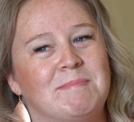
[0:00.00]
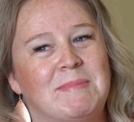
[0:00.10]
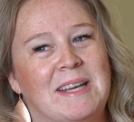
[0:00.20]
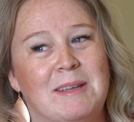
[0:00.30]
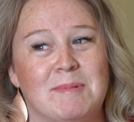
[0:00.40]

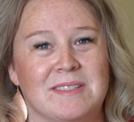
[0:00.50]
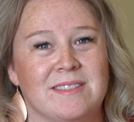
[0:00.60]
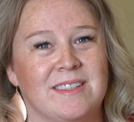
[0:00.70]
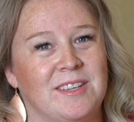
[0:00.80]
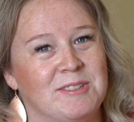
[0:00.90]
My name
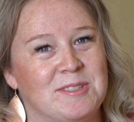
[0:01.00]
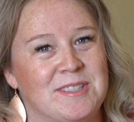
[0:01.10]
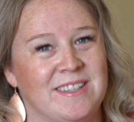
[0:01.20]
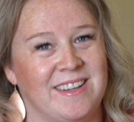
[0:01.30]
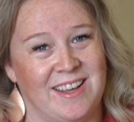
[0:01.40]
is
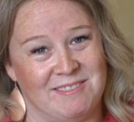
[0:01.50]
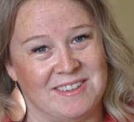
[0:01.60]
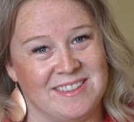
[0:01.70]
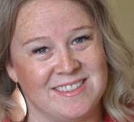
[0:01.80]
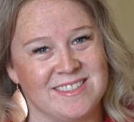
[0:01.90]
Kirsten
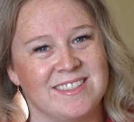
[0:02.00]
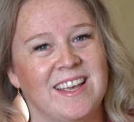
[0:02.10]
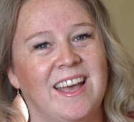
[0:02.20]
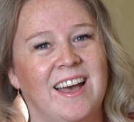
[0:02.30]
Evans.